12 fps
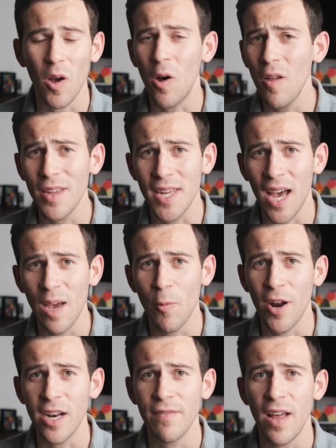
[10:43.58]
all the time
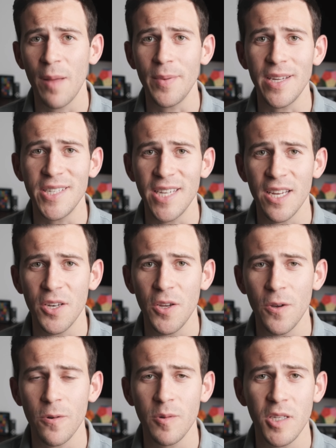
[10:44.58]
when I develop
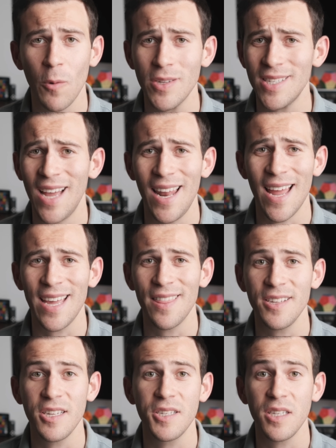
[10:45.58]
ECN2, so it's not like
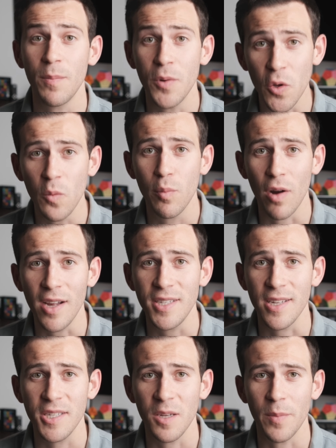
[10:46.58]
this is some new
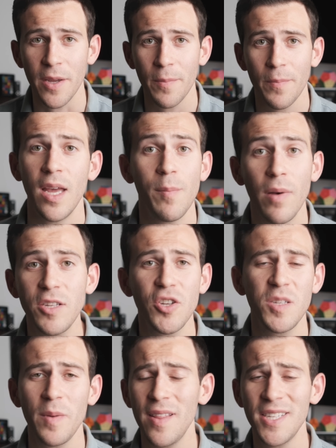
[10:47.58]
process to me. It must
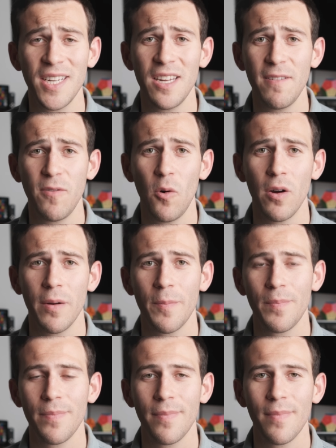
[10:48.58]
just be the CD4.
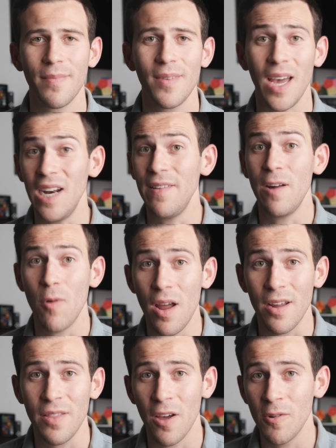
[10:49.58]
Kind of
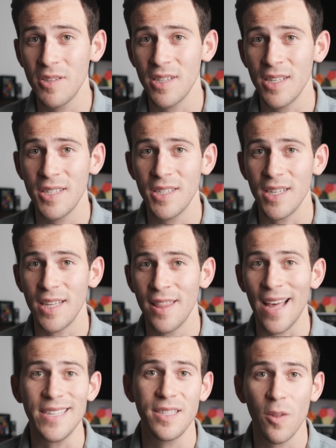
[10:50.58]
ironic though, since
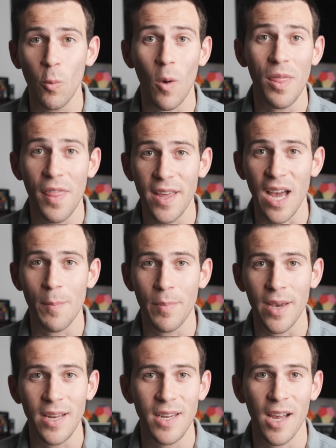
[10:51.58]
that's the one thing I
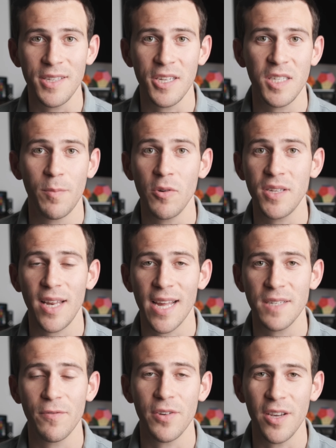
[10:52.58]
picked because it's supposed to
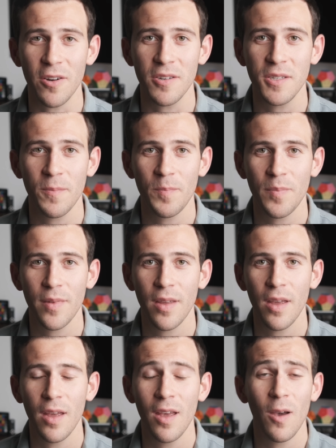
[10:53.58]
last for years.
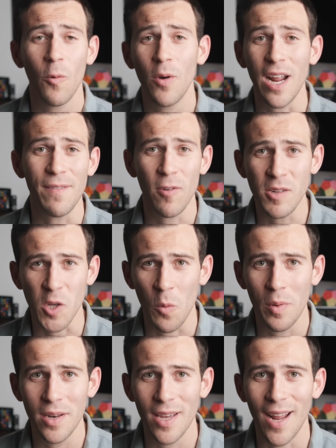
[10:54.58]
When I'd first
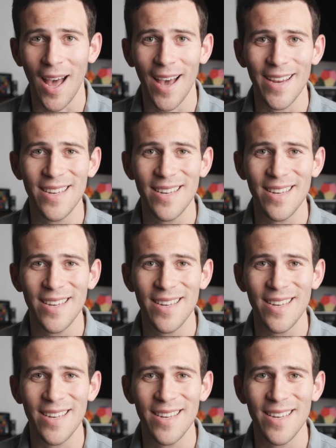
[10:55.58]
opened it, I